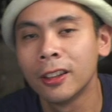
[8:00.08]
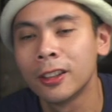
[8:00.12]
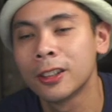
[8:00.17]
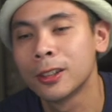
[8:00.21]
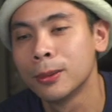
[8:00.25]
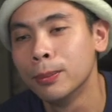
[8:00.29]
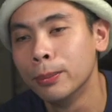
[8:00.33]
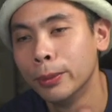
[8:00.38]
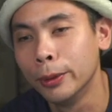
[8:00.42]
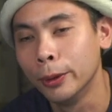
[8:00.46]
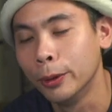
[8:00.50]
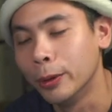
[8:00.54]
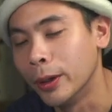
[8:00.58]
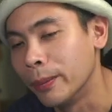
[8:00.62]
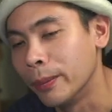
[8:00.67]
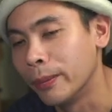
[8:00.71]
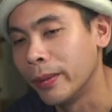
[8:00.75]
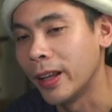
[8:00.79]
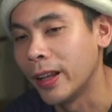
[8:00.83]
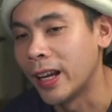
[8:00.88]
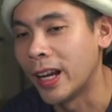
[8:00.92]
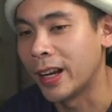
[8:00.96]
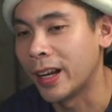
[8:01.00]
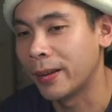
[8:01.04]
looks blue on
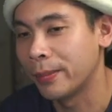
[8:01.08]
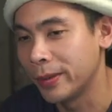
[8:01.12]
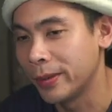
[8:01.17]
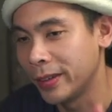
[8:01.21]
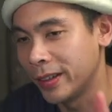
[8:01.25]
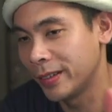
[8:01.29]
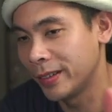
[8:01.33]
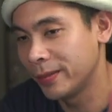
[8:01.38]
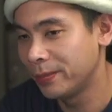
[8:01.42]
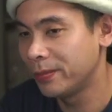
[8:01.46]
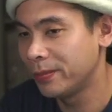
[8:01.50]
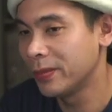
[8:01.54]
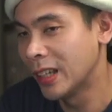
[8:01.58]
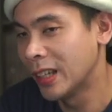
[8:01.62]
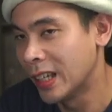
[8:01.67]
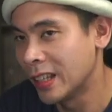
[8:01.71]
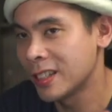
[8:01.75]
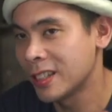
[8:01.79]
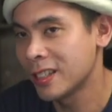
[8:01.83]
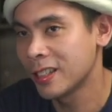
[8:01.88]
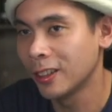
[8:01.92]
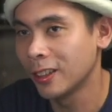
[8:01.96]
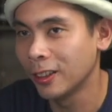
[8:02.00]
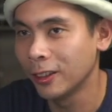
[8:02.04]
black, but
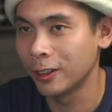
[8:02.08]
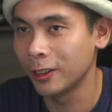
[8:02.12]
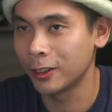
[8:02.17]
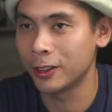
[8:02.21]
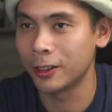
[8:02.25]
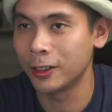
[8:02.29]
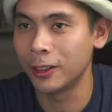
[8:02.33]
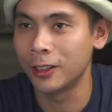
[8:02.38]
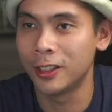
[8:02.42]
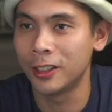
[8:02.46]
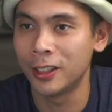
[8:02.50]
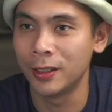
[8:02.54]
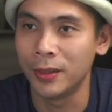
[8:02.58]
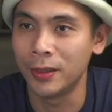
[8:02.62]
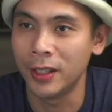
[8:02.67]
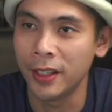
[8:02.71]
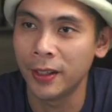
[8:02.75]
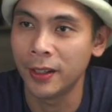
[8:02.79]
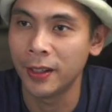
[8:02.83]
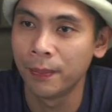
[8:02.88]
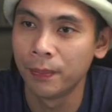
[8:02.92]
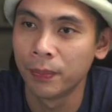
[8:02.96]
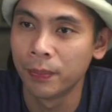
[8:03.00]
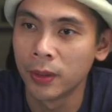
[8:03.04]
it still looks good to
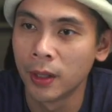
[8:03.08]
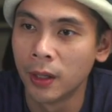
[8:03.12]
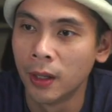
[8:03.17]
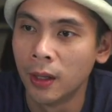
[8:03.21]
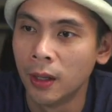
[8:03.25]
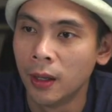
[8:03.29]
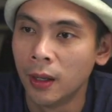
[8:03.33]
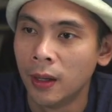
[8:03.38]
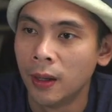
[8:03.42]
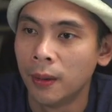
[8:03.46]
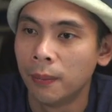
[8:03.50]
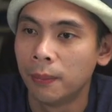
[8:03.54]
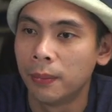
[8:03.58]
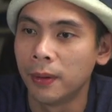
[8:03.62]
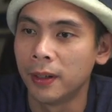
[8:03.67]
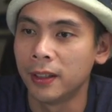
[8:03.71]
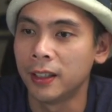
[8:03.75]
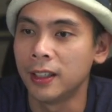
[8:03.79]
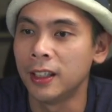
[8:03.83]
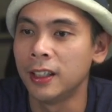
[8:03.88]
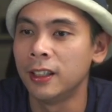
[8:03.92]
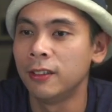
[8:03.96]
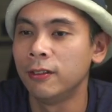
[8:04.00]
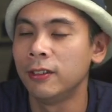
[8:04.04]
me.
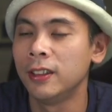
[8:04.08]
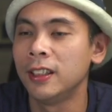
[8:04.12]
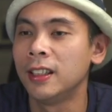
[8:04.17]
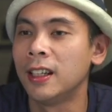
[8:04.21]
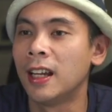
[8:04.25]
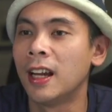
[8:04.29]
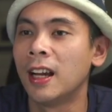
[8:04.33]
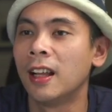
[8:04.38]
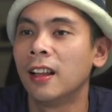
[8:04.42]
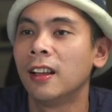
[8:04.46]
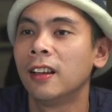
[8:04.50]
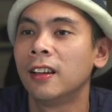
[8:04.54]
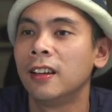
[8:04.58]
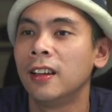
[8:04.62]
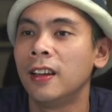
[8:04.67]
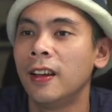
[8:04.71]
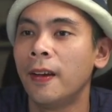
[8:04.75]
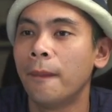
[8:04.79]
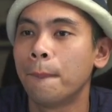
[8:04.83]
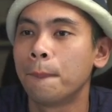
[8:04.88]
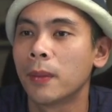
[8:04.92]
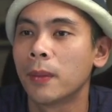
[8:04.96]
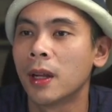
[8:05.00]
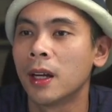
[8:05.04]
But in
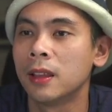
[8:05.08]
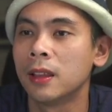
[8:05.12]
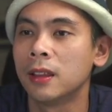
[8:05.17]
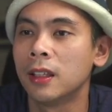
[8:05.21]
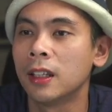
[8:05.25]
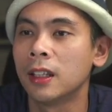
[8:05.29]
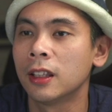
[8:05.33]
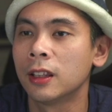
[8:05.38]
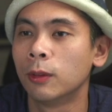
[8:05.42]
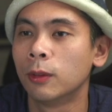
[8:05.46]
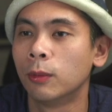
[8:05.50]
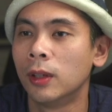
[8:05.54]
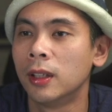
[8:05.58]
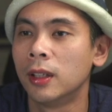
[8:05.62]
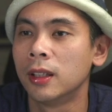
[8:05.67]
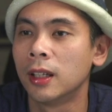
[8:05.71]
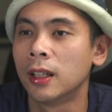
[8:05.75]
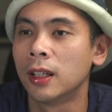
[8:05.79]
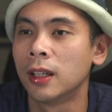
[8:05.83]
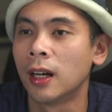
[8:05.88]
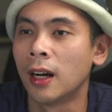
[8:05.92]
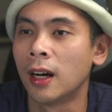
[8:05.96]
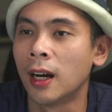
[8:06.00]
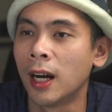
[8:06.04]
reality, I think the one
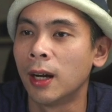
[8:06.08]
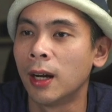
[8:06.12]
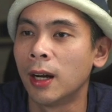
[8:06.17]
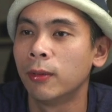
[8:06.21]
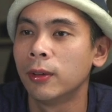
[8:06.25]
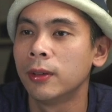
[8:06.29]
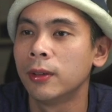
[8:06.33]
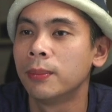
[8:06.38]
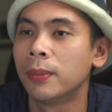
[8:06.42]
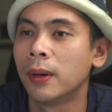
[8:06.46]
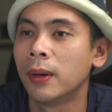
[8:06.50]
that I would